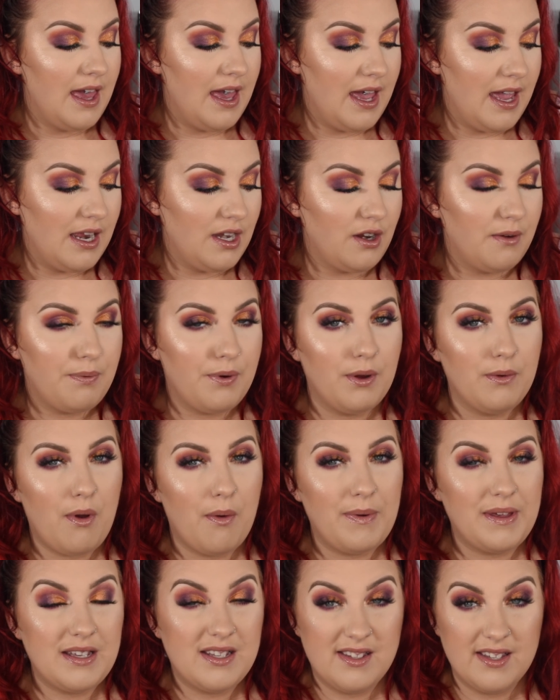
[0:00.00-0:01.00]
and you're
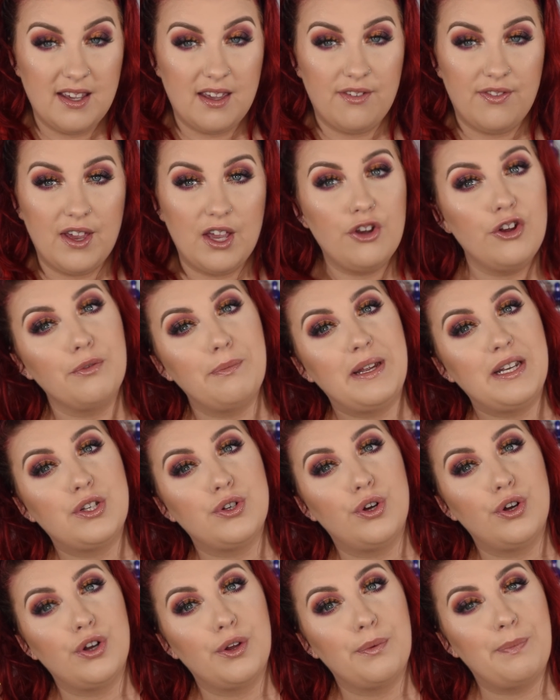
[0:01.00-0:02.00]
probably sick of hearing me
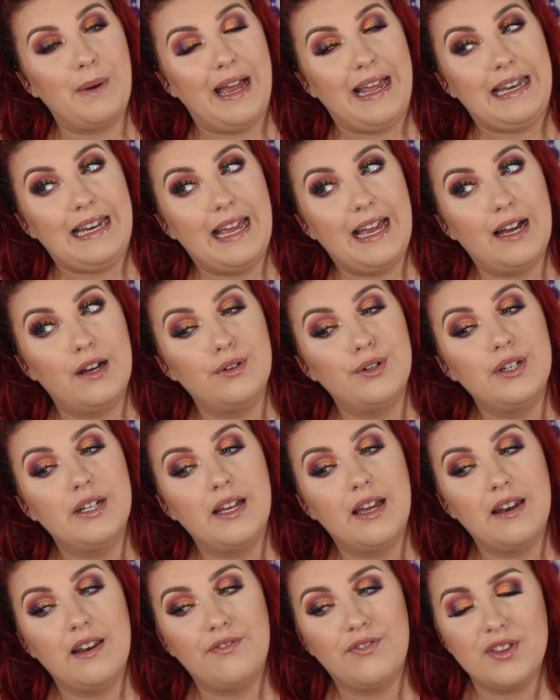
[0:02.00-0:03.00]
talk by now.
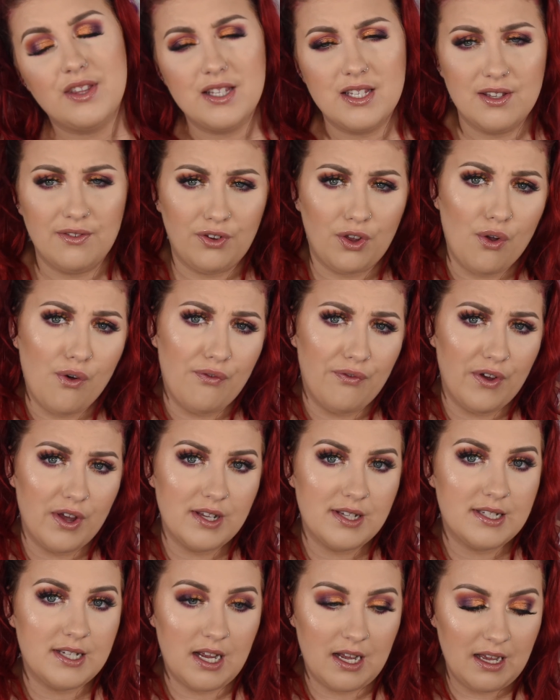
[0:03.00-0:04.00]
And if it's your
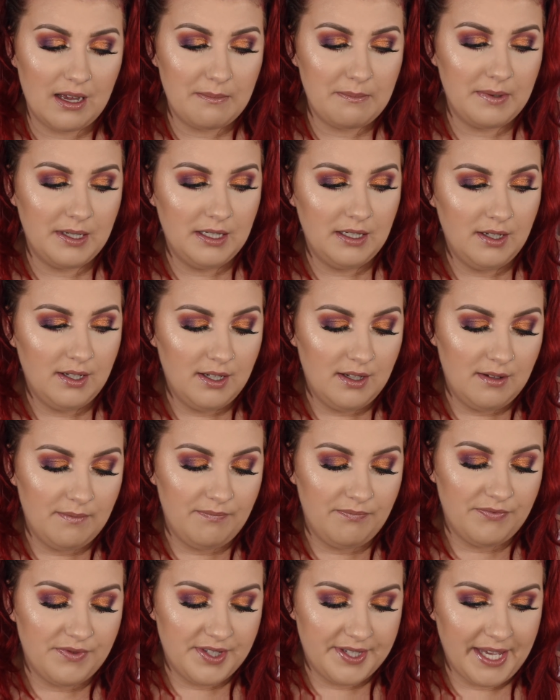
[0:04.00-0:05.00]
first time
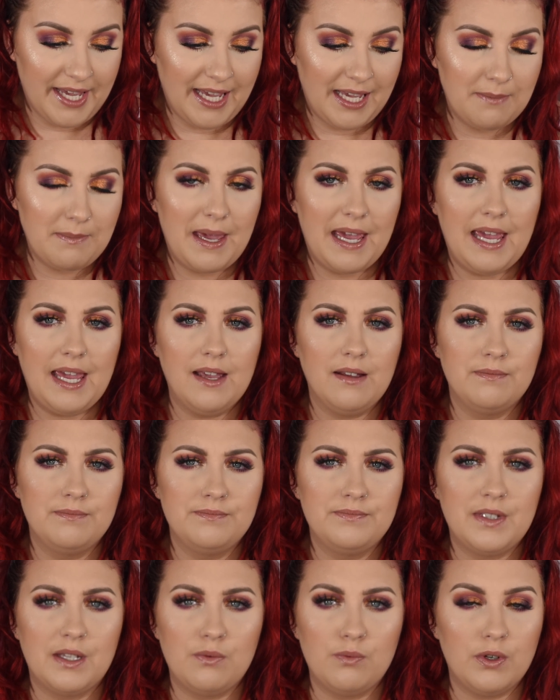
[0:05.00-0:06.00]
seeing me
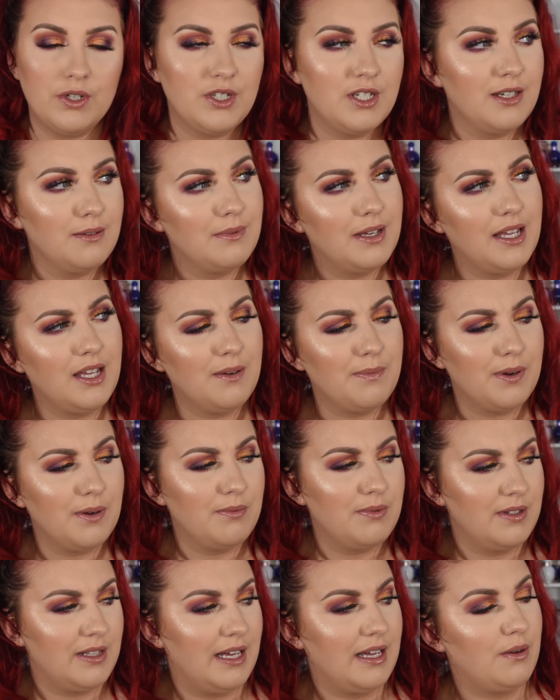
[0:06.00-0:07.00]
and watching me, you're
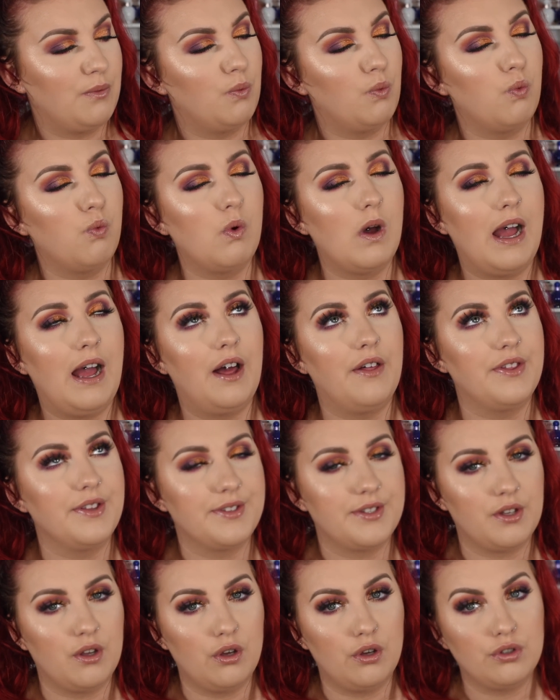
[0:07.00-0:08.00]
probably like, wow,
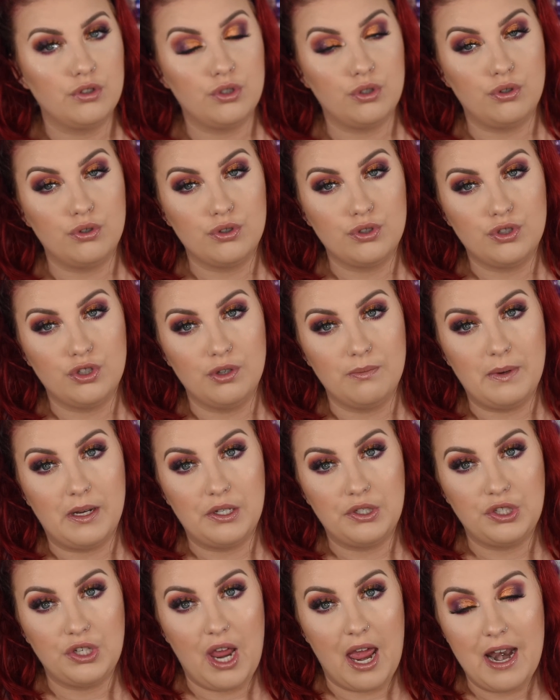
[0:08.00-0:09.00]
this girl talks too
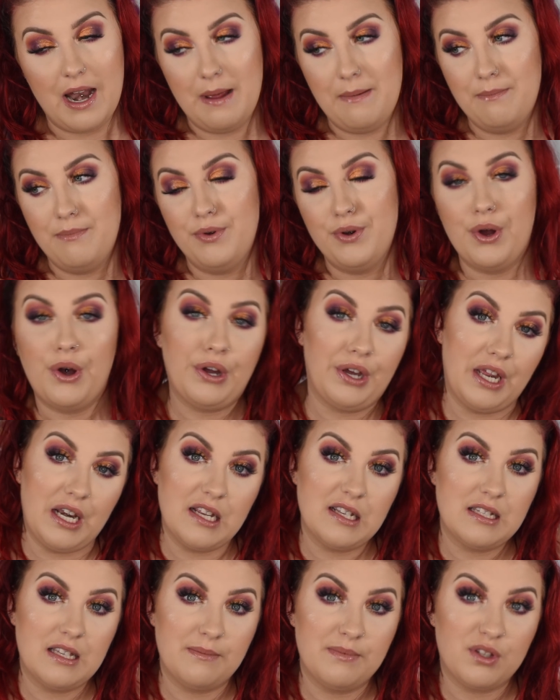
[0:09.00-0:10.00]
much, and I'm not
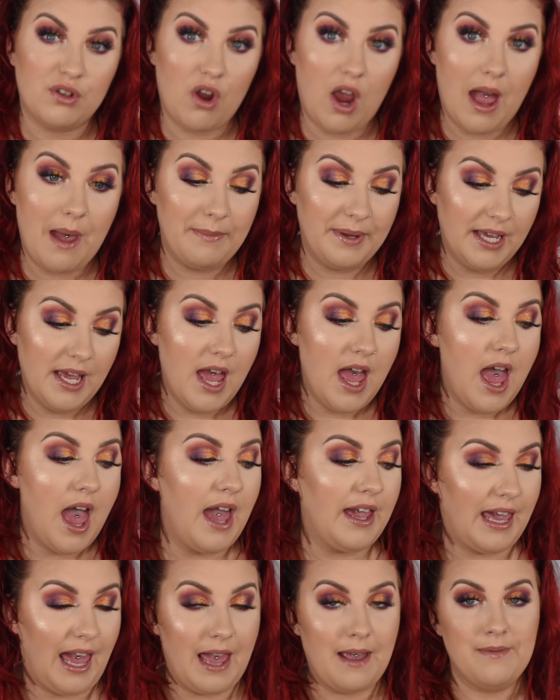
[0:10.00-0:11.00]
gonna subscribe.
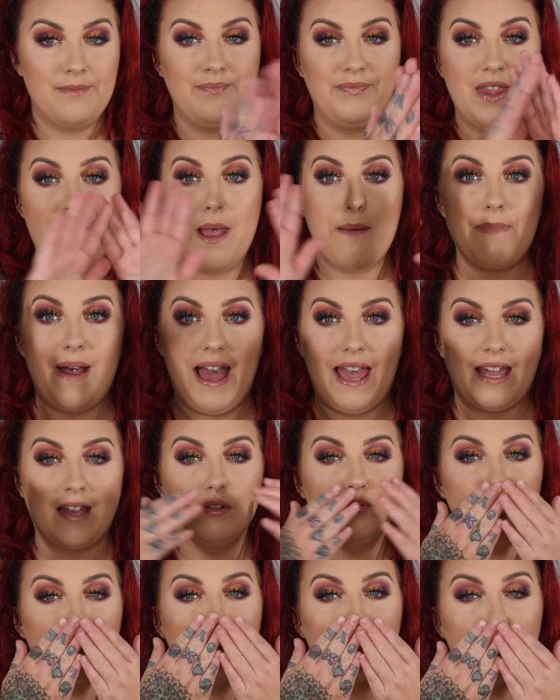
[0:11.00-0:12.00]
Okay,
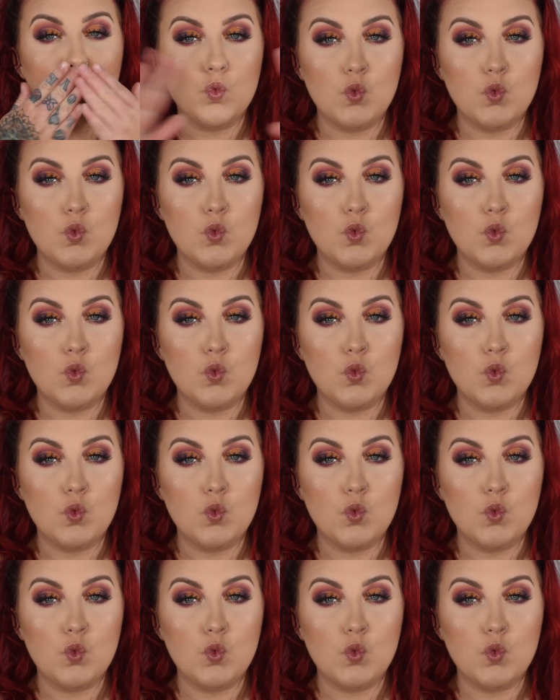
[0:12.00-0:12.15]
bye.